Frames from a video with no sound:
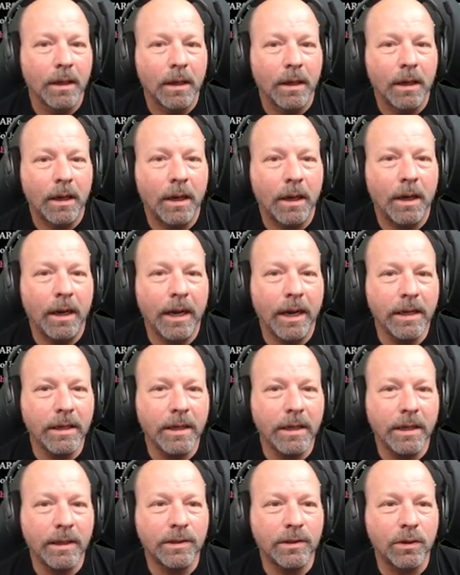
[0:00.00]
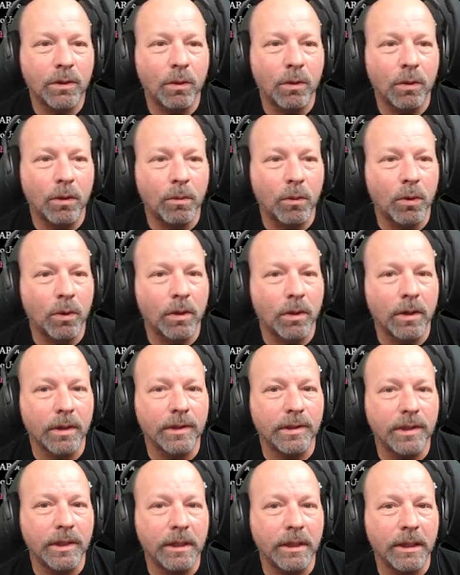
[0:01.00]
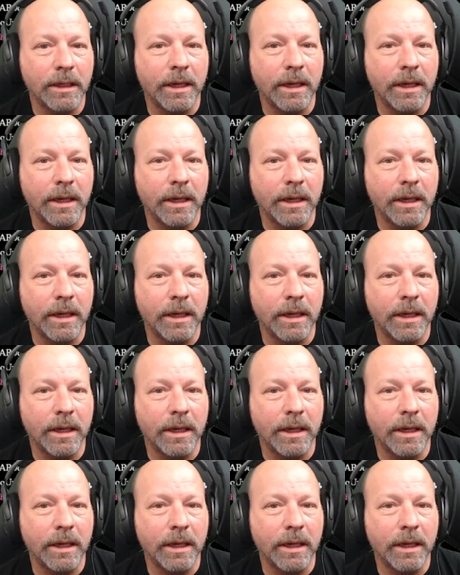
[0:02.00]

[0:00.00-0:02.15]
A hanging scoreboard on ceiling.